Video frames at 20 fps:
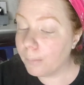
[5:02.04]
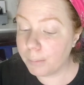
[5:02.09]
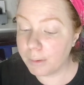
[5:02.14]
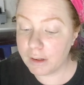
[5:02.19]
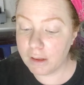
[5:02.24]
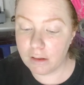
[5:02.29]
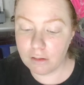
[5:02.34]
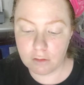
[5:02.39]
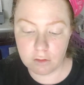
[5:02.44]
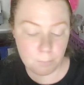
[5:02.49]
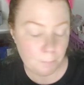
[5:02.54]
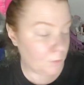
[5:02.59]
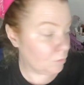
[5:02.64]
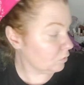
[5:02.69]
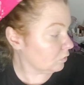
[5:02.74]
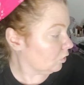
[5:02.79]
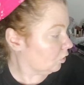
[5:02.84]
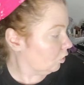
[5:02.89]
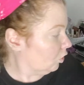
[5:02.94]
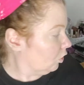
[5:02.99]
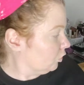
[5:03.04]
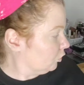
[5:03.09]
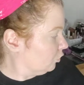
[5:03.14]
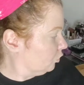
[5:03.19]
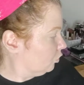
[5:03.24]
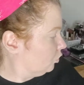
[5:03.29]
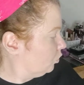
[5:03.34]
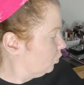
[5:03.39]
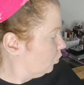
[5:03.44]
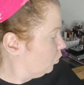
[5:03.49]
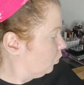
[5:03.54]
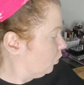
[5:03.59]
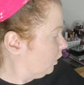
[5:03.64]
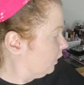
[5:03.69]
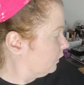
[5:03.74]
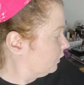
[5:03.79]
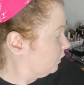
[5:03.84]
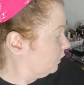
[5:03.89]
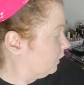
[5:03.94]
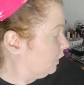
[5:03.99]
But he's supposed to honor
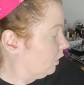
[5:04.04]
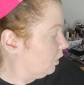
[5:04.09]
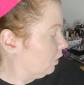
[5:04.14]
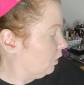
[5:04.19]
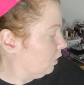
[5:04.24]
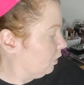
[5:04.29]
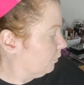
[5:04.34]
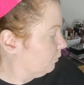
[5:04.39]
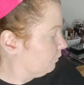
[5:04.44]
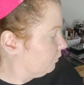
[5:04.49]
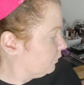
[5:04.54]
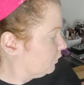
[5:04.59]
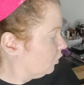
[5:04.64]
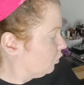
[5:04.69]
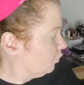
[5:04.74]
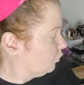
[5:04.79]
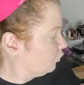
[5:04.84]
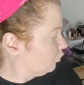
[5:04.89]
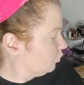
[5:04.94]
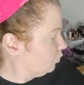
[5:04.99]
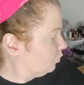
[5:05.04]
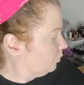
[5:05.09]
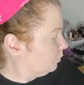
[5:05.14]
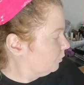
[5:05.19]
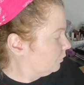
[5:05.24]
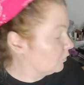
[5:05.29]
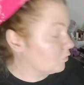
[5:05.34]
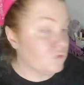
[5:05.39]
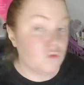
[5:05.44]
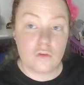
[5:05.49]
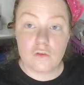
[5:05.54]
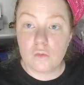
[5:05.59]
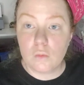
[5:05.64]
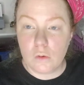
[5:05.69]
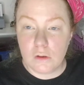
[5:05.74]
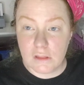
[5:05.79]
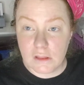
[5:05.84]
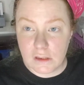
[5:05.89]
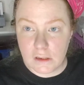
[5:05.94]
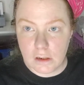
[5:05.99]
what the original mistress
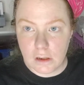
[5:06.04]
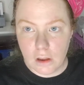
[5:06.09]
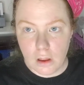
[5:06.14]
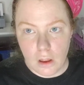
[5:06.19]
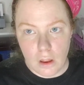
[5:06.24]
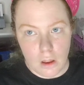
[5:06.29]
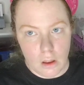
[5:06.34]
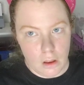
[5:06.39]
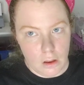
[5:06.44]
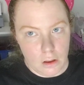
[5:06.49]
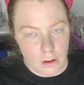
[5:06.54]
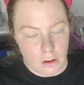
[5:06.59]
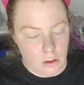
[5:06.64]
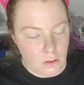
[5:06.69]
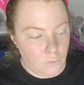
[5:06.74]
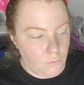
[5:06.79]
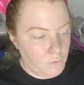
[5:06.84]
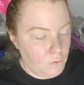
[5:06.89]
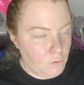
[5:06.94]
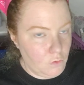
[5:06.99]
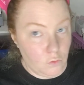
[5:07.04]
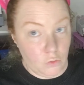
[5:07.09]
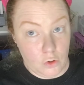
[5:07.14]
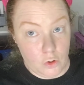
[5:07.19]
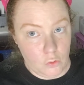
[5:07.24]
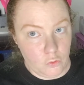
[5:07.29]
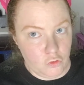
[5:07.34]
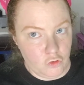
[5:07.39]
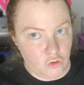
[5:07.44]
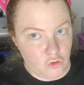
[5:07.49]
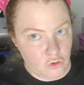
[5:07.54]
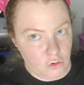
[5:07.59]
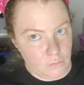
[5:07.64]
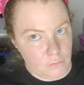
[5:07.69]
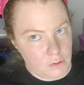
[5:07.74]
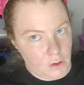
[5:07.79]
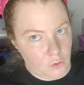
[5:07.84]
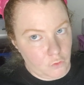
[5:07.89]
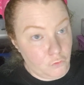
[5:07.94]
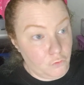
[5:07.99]
wanted, even though, you know, she should
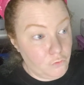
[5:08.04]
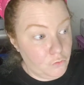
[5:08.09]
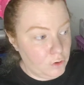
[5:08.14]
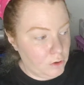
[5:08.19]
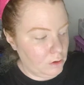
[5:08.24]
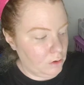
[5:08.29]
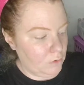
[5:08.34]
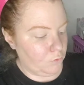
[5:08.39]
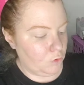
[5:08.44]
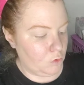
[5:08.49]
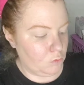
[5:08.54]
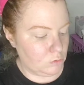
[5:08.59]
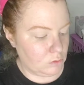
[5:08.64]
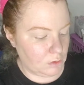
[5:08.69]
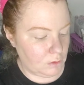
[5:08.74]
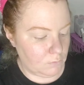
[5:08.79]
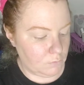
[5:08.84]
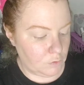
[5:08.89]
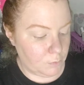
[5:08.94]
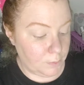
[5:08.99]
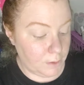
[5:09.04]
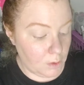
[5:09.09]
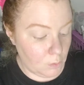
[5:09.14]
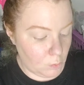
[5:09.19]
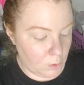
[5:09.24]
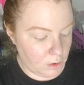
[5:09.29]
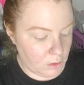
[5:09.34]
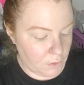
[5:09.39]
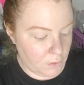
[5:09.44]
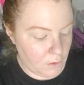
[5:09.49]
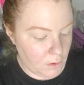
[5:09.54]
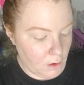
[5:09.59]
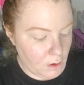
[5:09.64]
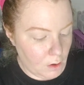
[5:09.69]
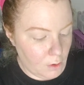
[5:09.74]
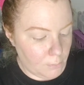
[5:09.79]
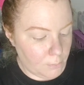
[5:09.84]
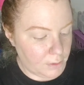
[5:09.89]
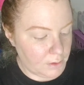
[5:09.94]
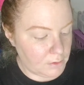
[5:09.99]
have set her free and never owned slaves to begin with.
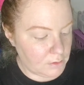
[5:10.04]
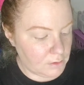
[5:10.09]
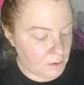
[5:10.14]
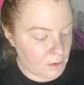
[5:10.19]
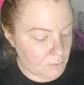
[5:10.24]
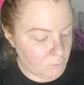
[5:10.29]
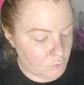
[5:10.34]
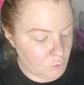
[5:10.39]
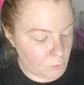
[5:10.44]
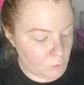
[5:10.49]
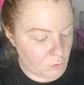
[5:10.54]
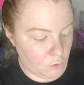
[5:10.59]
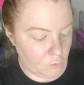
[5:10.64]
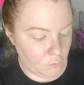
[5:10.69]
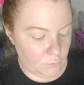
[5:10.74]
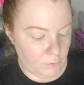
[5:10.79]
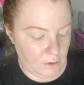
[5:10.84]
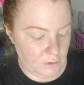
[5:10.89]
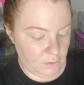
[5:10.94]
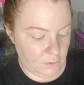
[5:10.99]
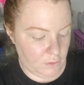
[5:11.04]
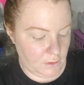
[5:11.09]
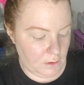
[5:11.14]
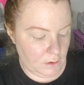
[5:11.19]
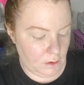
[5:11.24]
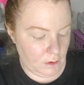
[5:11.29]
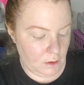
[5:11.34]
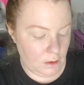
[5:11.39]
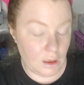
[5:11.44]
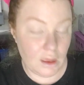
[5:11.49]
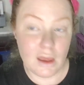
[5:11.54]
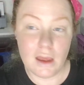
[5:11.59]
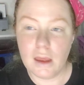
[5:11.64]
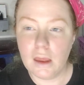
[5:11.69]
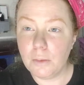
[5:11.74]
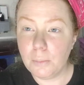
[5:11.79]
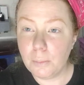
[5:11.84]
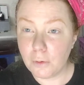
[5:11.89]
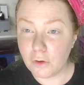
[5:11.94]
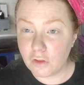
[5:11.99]
But instead of doing the right thing,
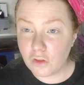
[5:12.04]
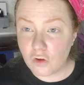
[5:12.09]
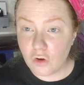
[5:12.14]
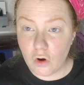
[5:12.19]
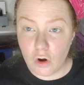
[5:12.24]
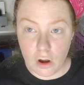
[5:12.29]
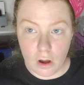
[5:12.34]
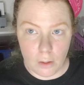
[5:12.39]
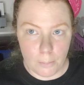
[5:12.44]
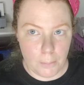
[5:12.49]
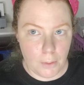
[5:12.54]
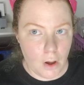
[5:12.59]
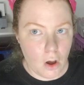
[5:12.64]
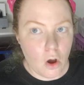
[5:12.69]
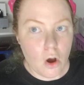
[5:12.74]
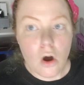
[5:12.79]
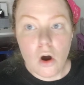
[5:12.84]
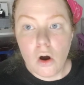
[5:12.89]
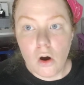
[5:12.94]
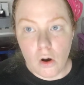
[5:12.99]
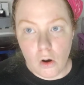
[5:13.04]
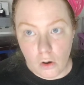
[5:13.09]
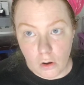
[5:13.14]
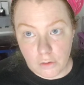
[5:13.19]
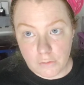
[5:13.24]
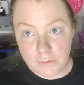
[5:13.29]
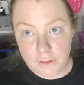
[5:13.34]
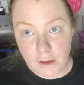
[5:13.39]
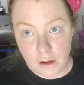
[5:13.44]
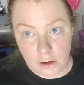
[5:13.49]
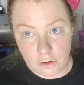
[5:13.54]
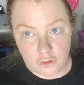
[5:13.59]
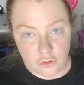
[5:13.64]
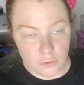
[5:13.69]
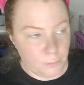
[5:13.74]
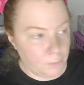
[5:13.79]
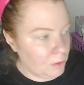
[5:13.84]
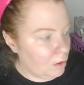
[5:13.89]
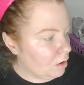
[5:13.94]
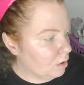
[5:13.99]
he puts her up on the
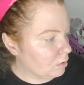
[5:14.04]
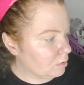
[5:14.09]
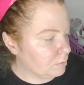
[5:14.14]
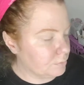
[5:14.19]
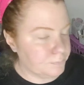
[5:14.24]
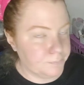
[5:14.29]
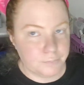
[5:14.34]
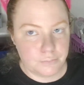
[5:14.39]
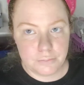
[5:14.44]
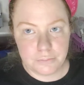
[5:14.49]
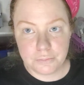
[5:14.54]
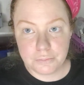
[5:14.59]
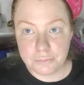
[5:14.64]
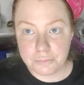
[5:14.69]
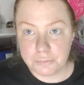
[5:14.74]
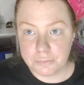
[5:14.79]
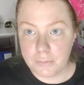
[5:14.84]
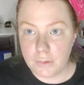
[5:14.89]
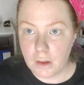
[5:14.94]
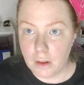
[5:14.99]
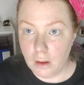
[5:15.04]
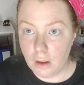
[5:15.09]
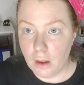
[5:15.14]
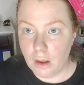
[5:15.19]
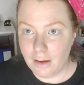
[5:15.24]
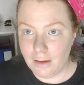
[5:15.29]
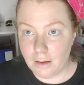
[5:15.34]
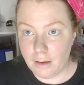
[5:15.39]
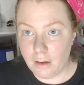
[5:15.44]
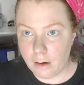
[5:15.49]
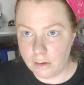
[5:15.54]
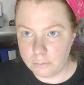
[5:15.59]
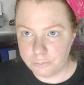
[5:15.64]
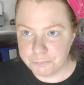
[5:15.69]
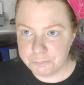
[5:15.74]
auction block. Yeah.